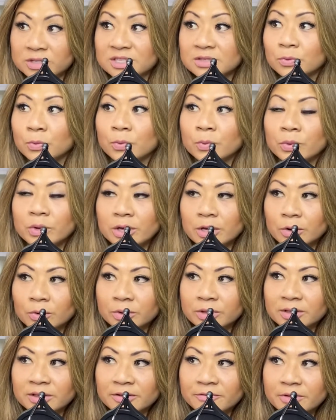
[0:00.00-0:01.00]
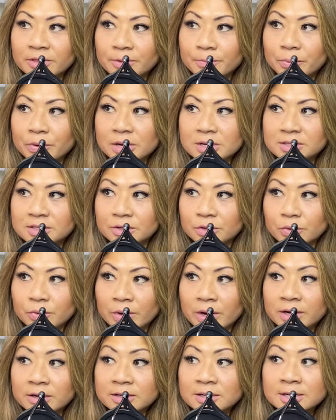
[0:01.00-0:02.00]
We can only live in the present,
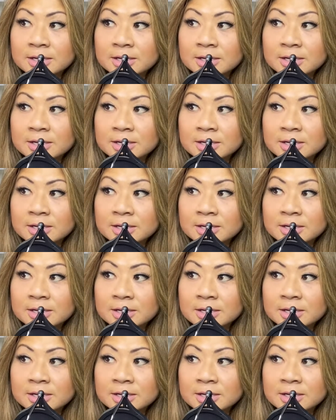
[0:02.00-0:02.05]
correct?